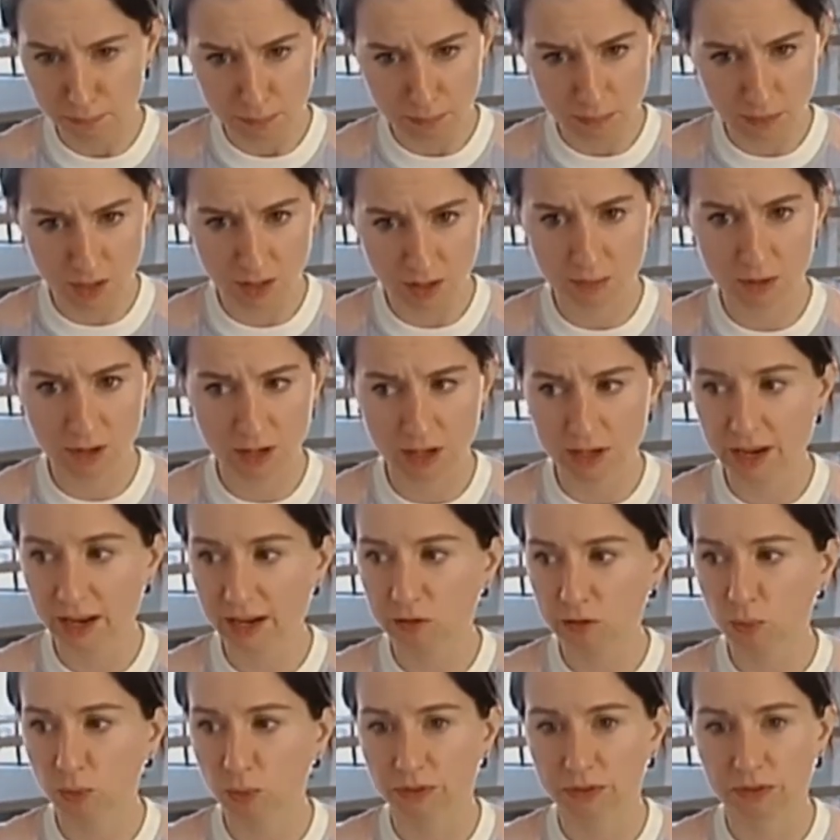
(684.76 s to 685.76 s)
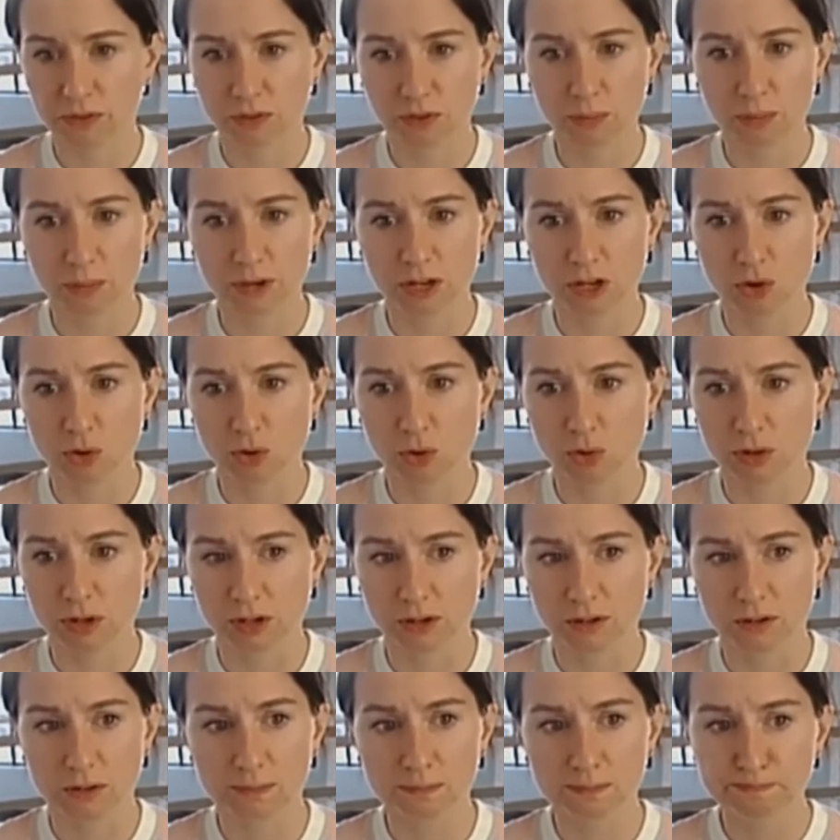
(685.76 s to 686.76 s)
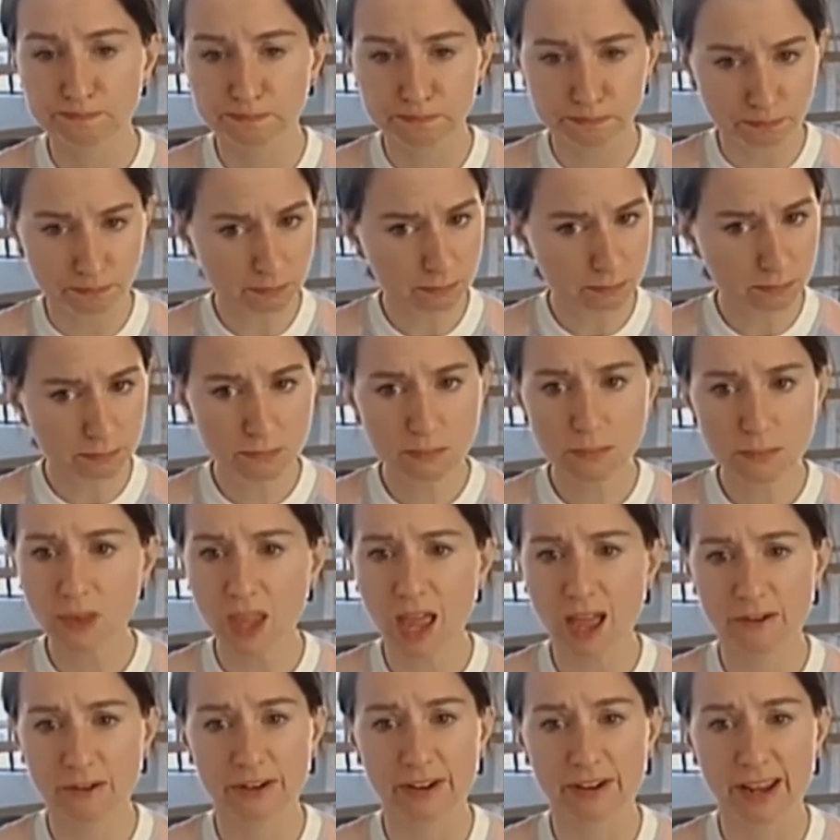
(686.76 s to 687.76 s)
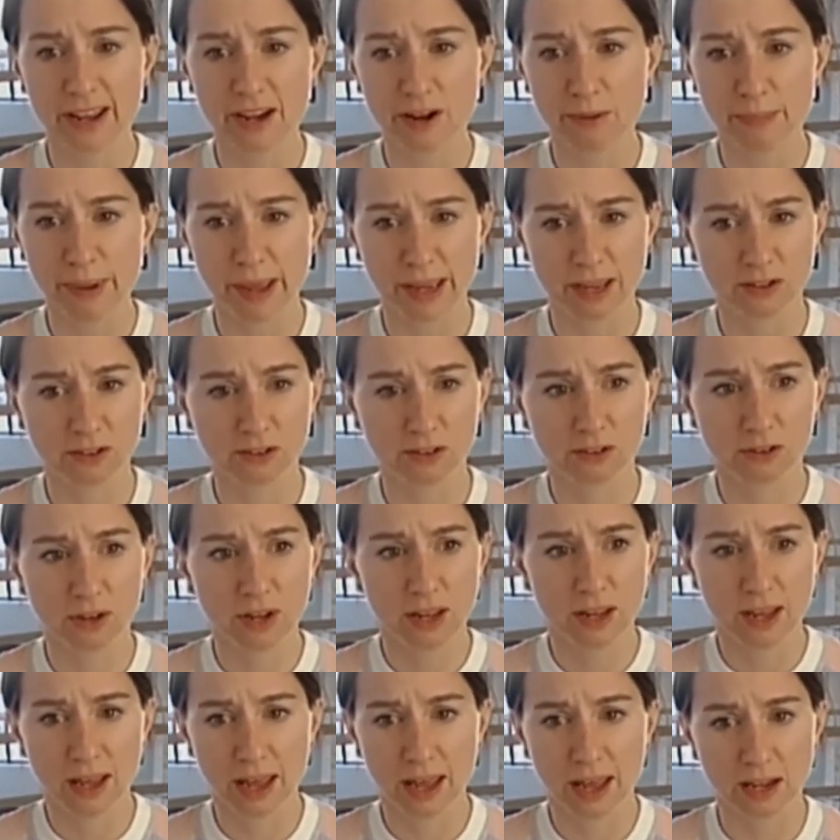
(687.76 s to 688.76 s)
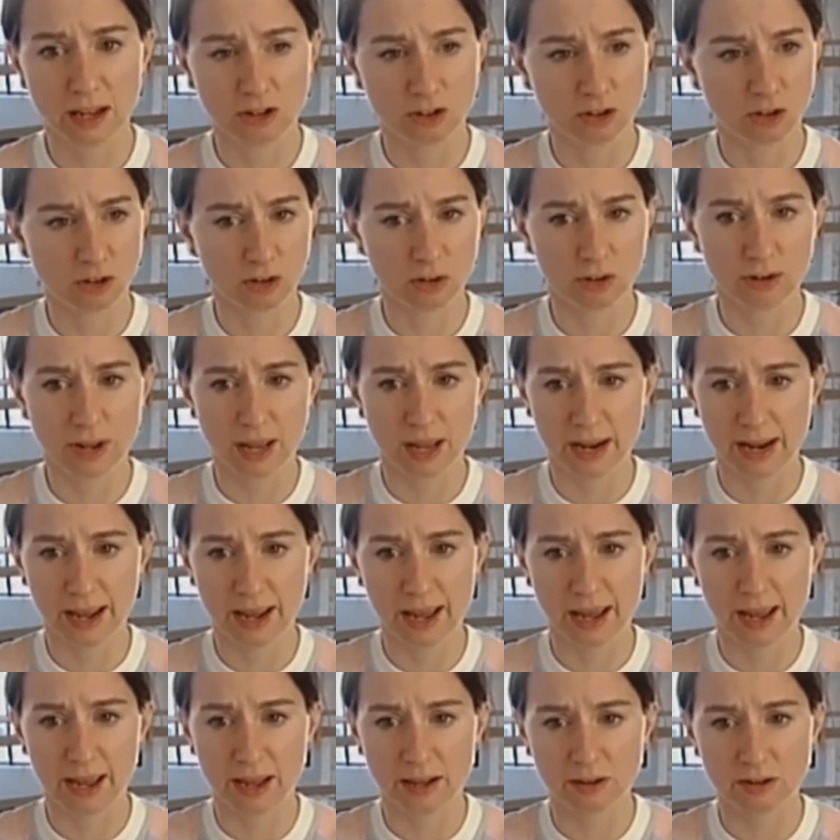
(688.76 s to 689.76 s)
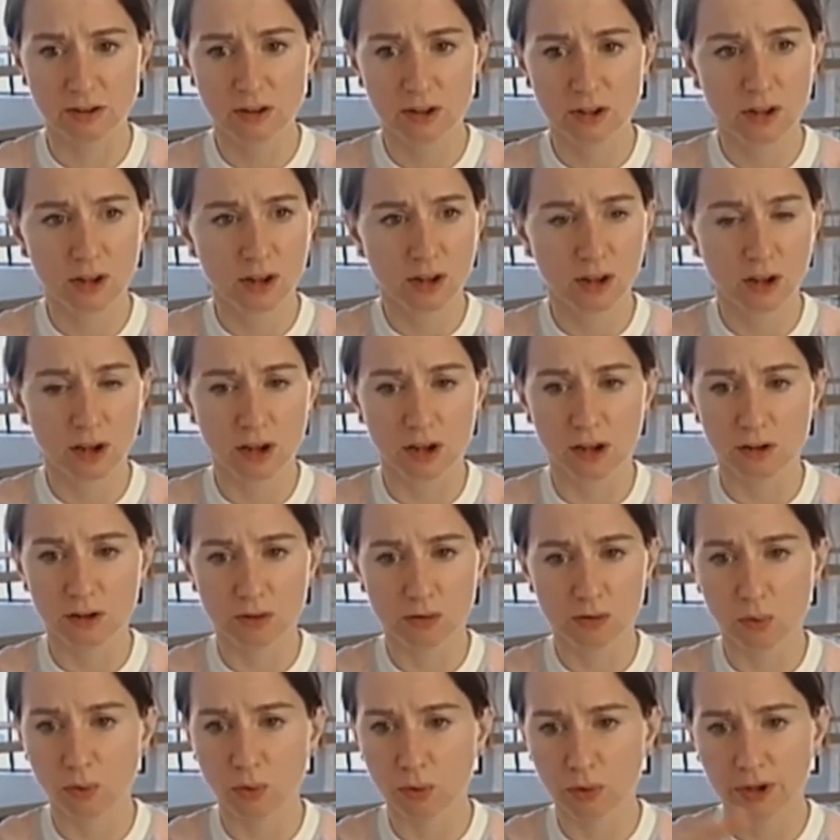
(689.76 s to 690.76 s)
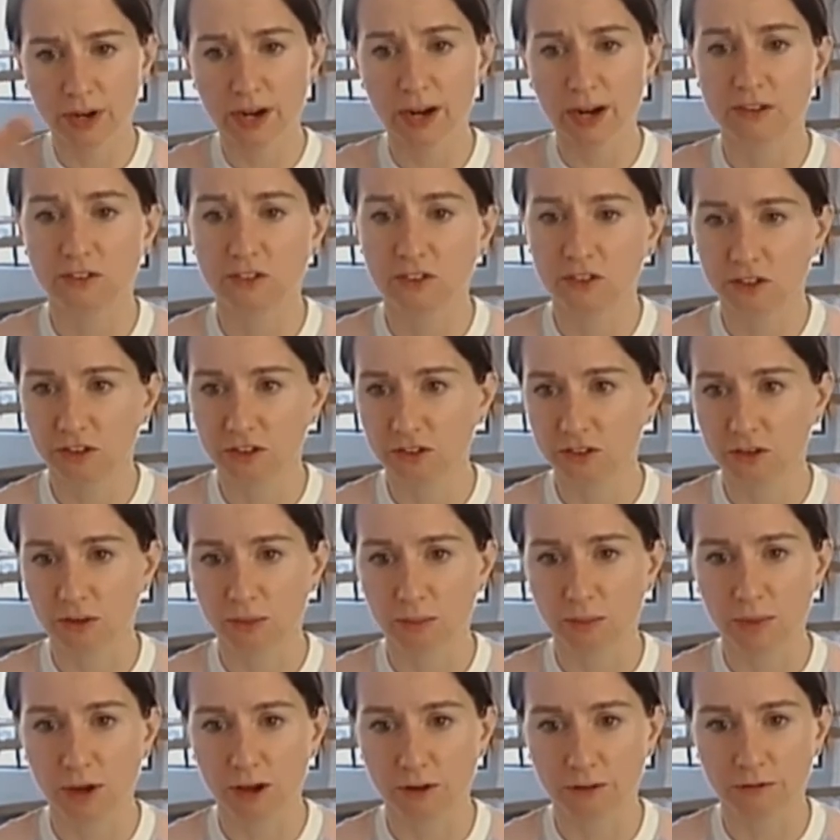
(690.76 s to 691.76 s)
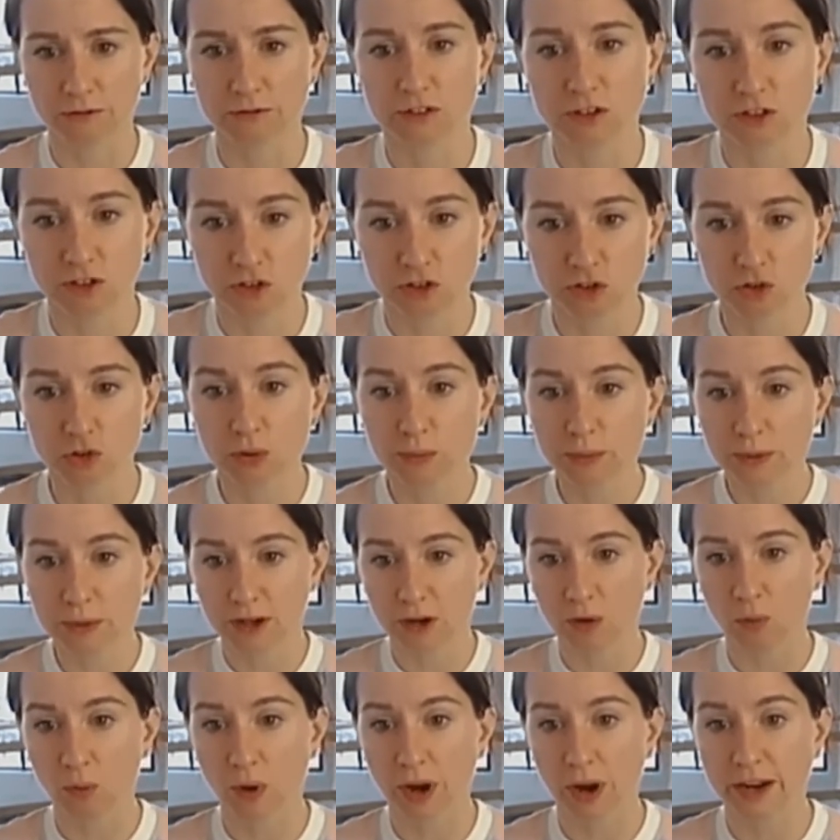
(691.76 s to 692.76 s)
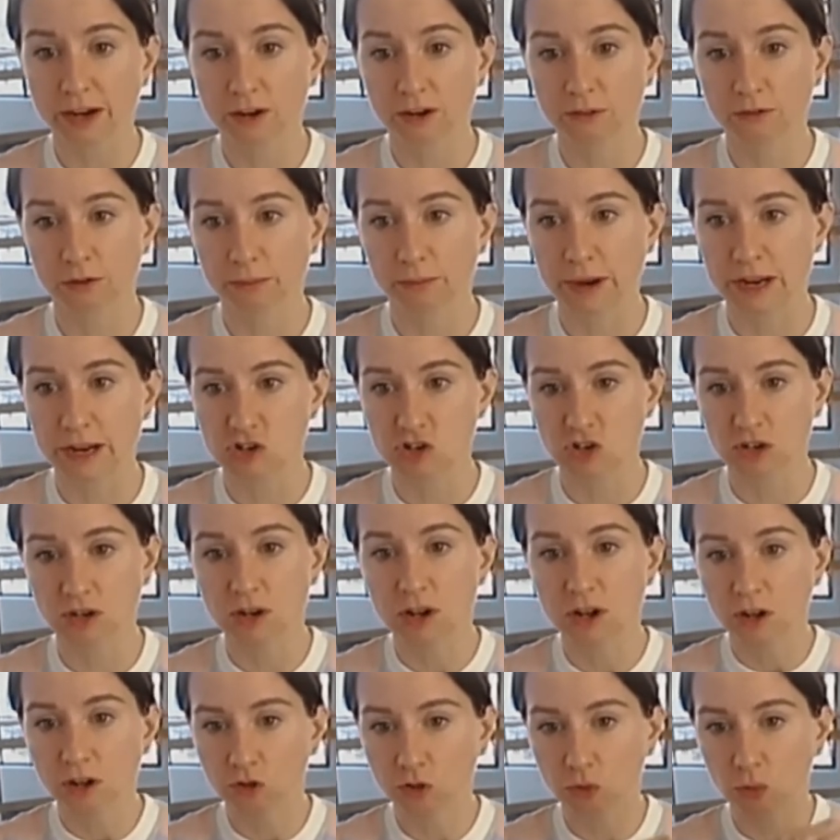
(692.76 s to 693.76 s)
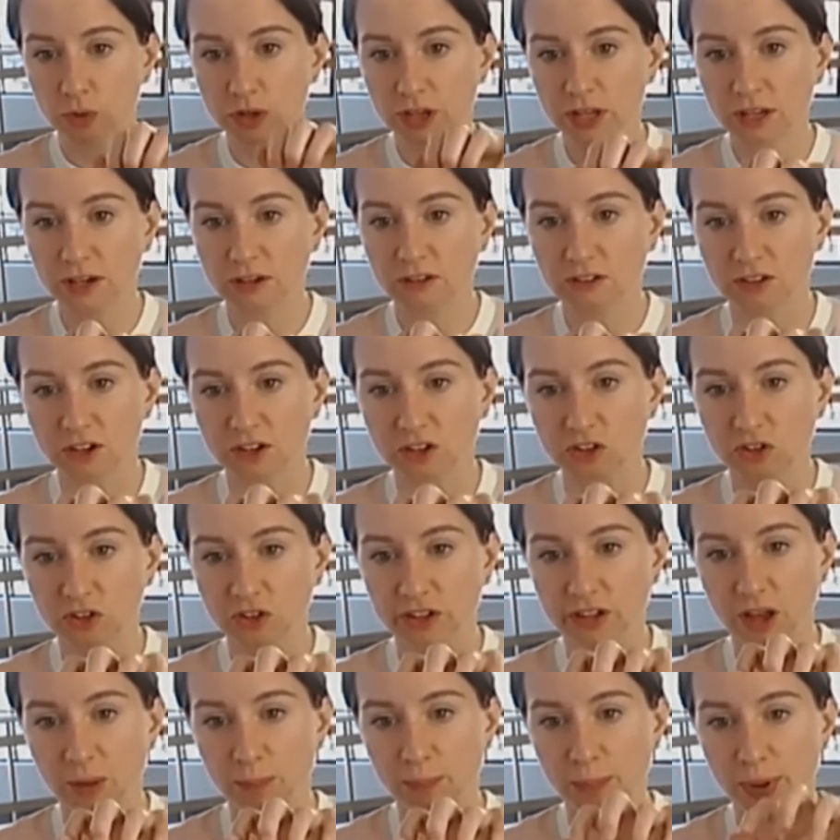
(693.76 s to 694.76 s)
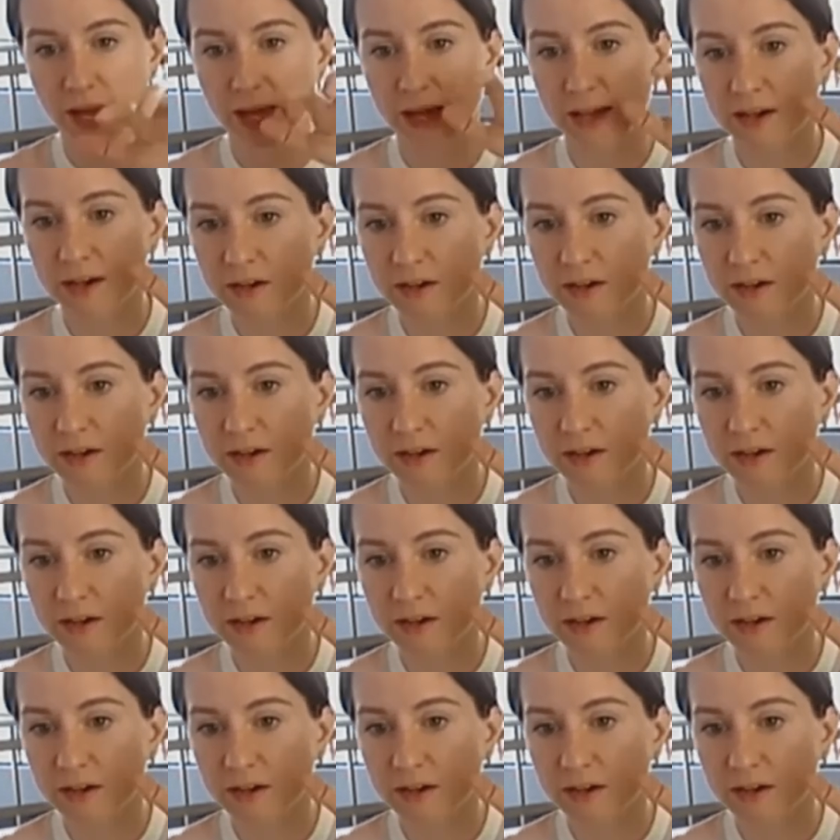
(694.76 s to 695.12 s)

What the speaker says: connect with somebody who could have a database and had an organized system of distributing wine information. So we could essentially append